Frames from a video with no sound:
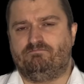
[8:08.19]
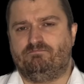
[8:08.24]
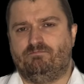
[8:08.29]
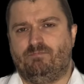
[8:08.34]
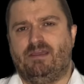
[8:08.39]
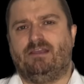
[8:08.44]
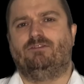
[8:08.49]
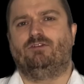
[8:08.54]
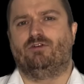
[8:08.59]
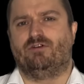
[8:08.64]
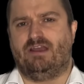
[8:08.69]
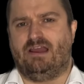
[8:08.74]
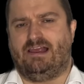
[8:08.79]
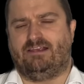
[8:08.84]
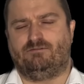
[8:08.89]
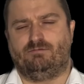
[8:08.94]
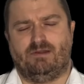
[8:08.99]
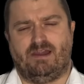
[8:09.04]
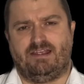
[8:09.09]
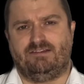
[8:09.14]
pictorial
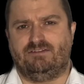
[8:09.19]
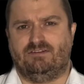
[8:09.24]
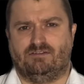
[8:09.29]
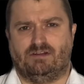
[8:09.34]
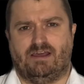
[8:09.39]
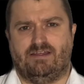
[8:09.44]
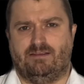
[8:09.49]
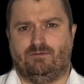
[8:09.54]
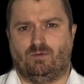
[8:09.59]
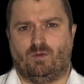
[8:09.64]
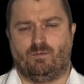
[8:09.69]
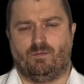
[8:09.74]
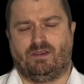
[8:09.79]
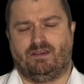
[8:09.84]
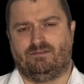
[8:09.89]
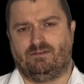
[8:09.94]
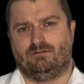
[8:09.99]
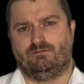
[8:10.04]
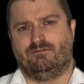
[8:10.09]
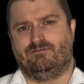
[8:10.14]
explanations like this one,
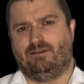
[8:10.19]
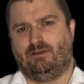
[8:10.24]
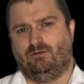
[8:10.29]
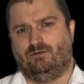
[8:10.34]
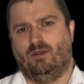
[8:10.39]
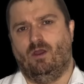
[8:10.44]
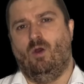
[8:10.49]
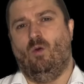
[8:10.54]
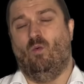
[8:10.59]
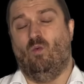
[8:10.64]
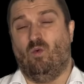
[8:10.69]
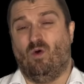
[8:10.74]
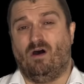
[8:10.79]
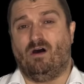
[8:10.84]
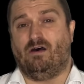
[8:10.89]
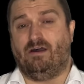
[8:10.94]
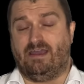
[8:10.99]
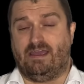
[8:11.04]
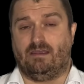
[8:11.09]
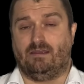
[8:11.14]
because it reveals
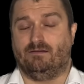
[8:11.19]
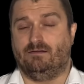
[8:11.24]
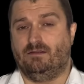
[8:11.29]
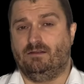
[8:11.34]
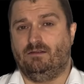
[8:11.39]
why